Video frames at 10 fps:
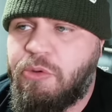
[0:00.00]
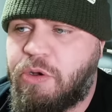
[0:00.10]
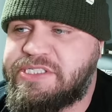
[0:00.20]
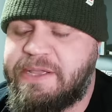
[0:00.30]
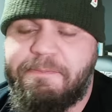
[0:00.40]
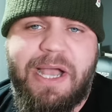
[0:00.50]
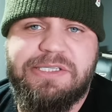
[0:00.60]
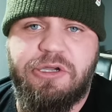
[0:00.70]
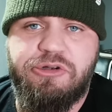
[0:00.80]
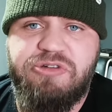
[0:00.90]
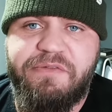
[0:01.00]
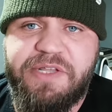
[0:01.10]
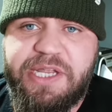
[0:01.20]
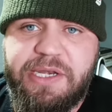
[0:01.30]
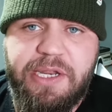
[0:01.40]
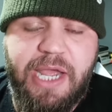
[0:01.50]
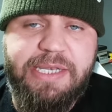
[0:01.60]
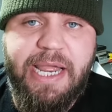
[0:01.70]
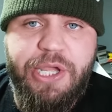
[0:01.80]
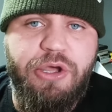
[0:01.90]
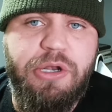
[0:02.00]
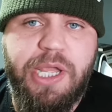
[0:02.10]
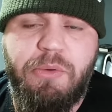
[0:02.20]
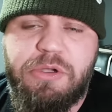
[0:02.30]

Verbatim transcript: What's the impact on traveling a day earlier?